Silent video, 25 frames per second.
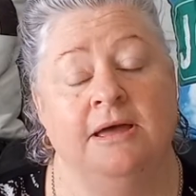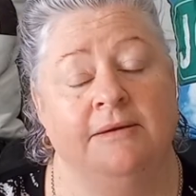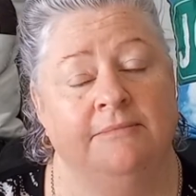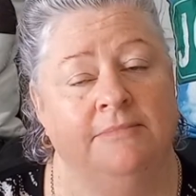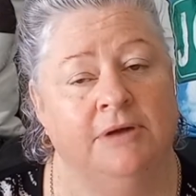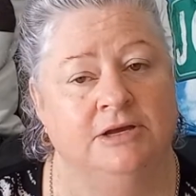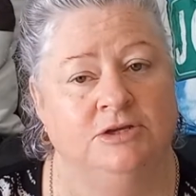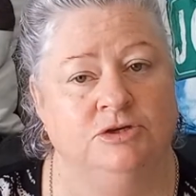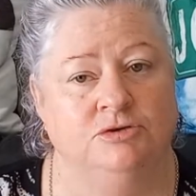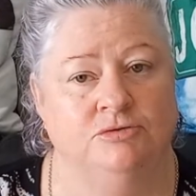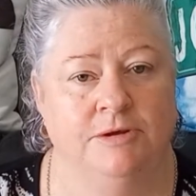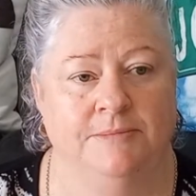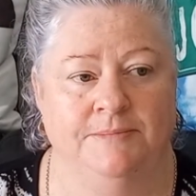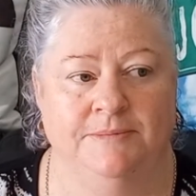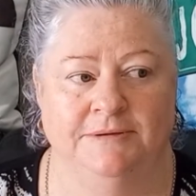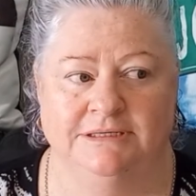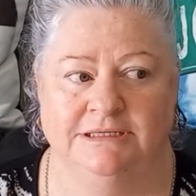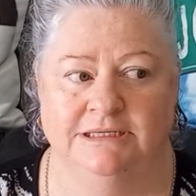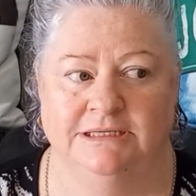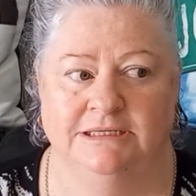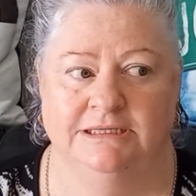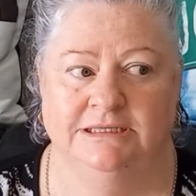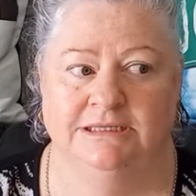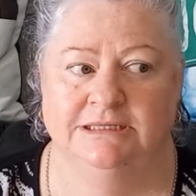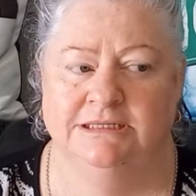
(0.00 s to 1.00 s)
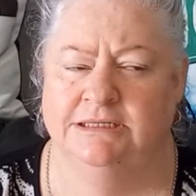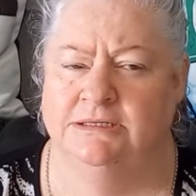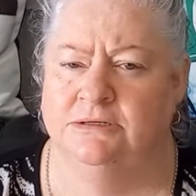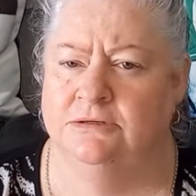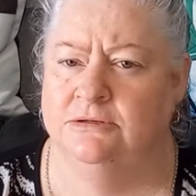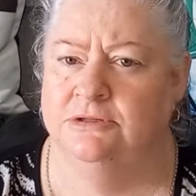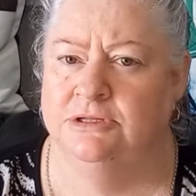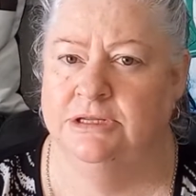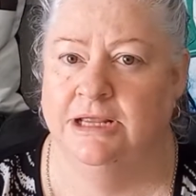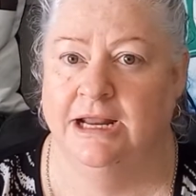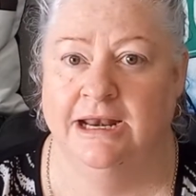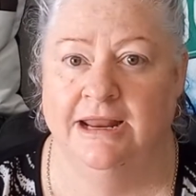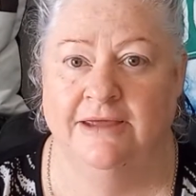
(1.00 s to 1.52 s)
My trip isn't until
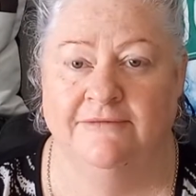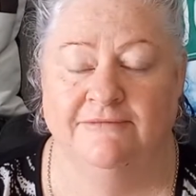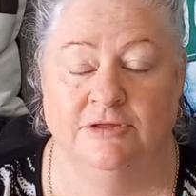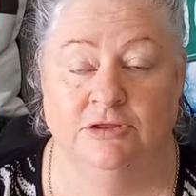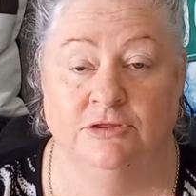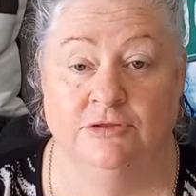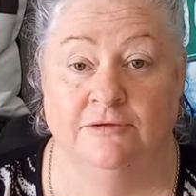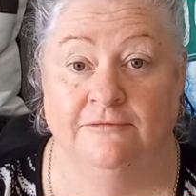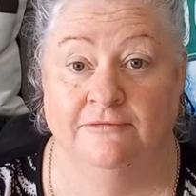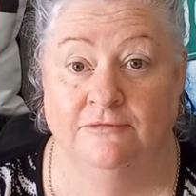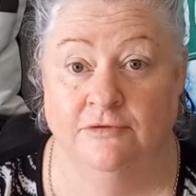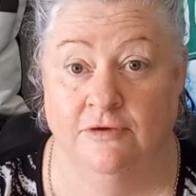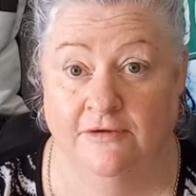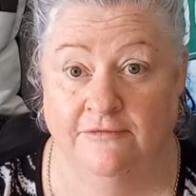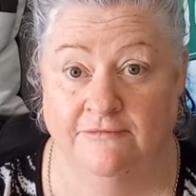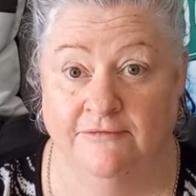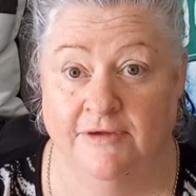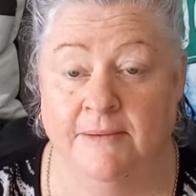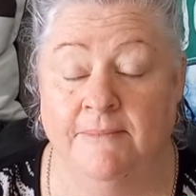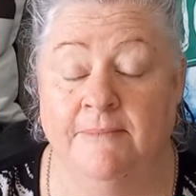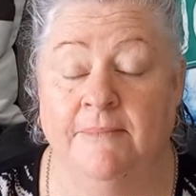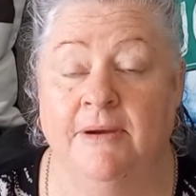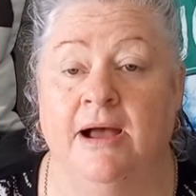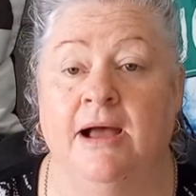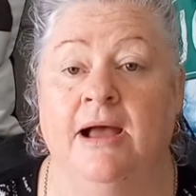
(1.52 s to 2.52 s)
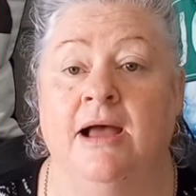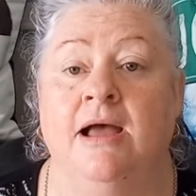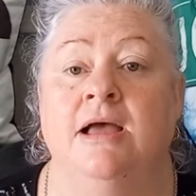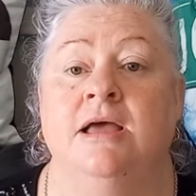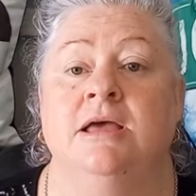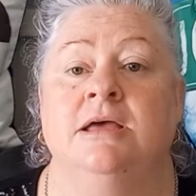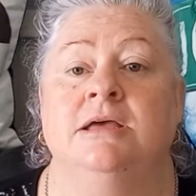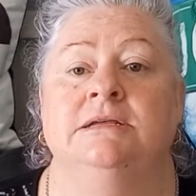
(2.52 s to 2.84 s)
the 11th of November.